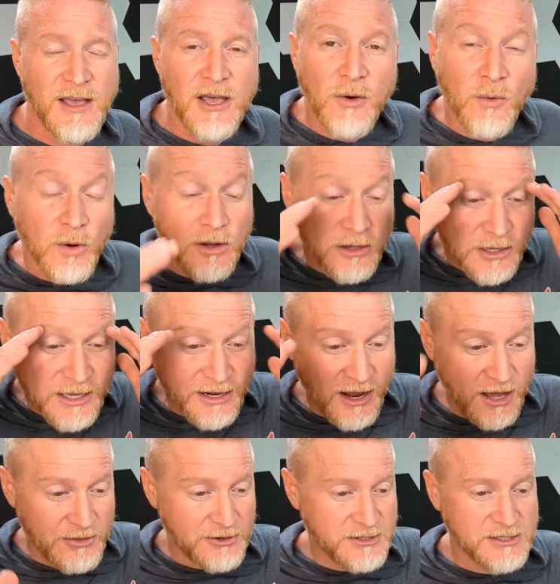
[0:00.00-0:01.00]
We'll look at
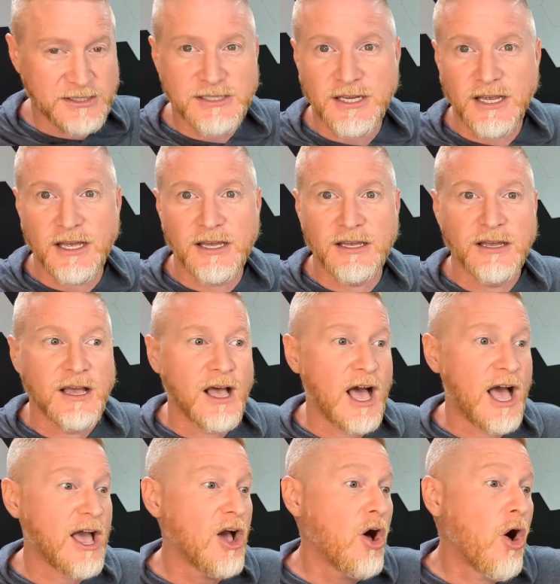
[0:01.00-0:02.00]
others and say,
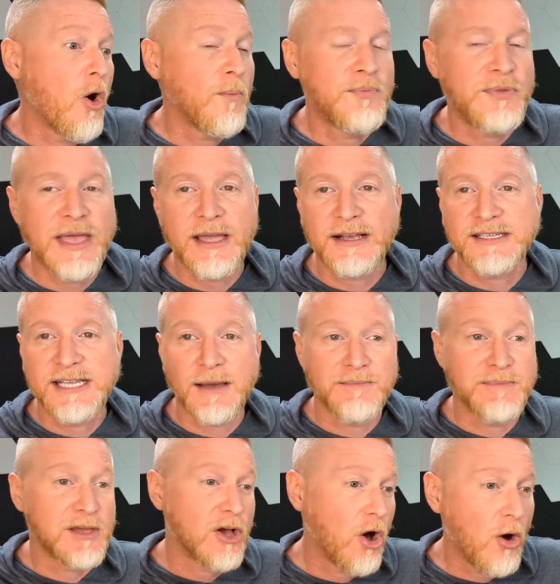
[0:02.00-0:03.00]
I hope they
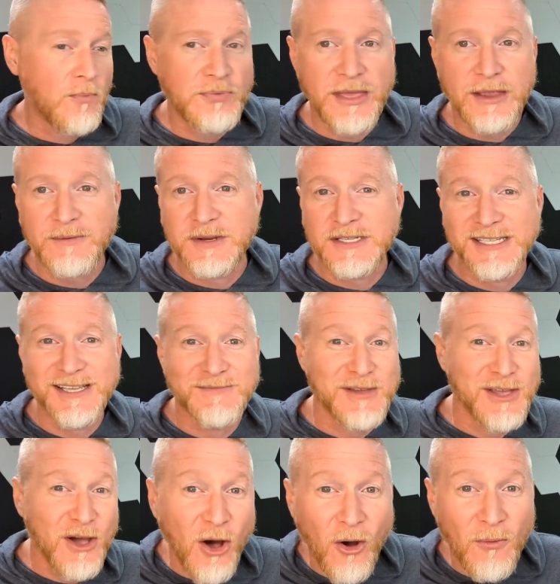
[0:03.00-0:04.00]
accept me, hope they receive
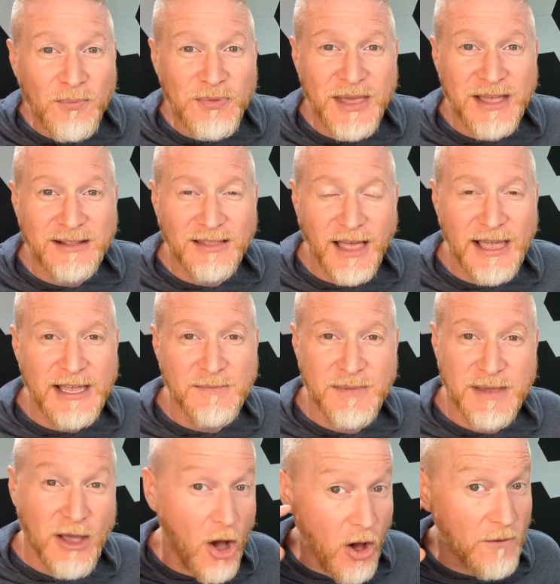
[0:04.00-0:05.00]
me, hope they like
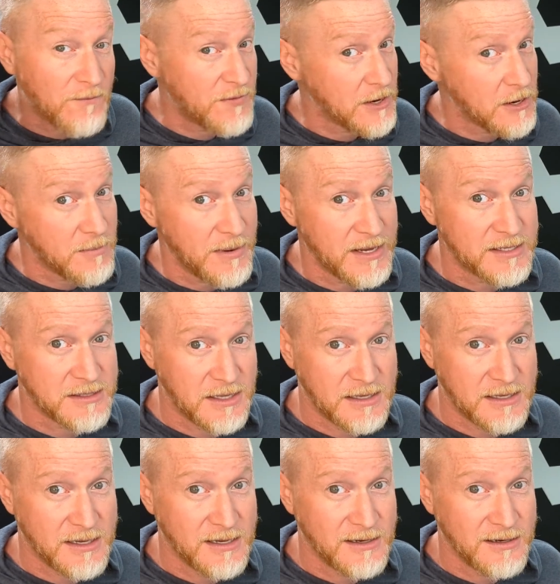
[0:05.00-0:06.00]
me, all fear-based
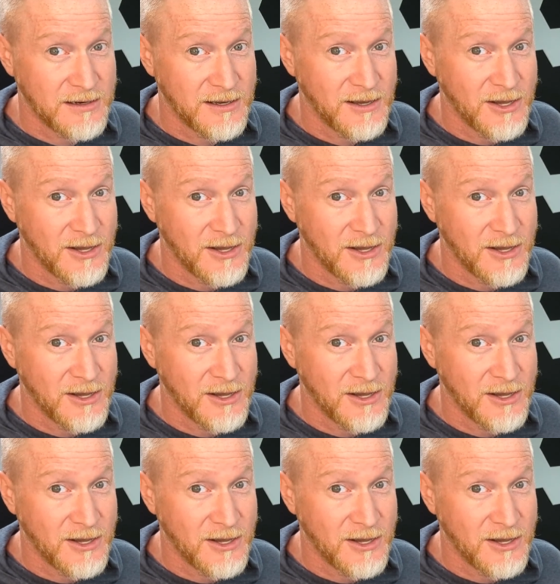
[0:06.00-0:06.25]
thinking.